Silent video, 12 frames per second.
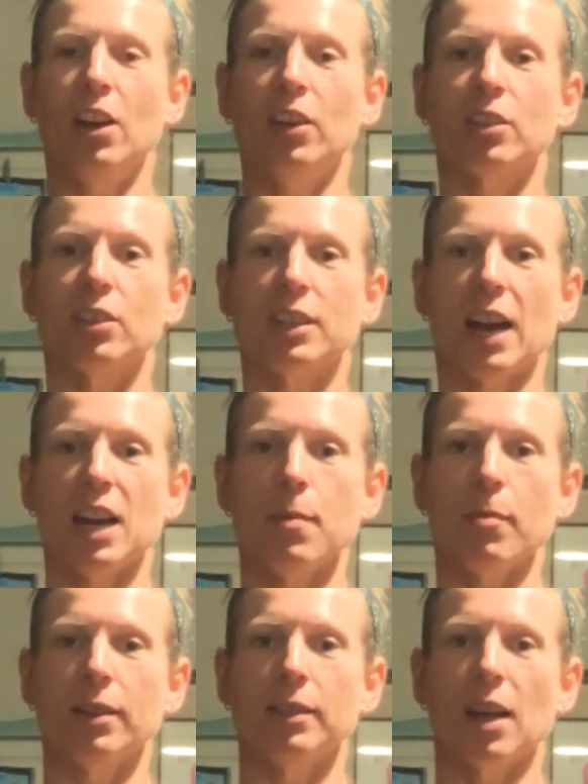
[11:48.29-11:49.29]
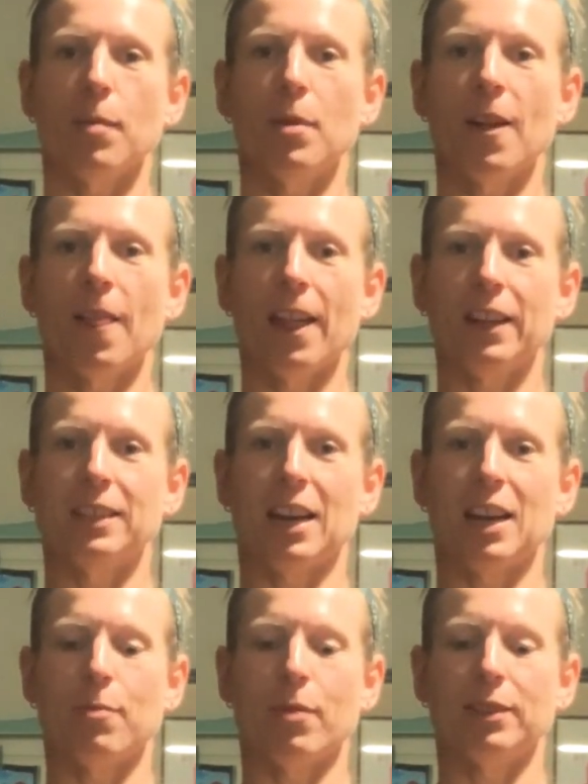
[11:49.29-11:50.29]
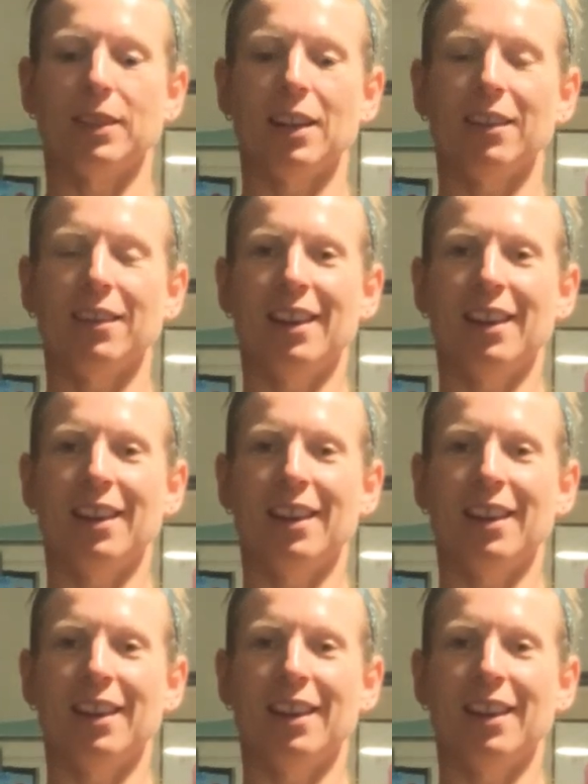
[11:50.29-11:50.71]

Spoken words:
Just a tiny press up, a tiny press down,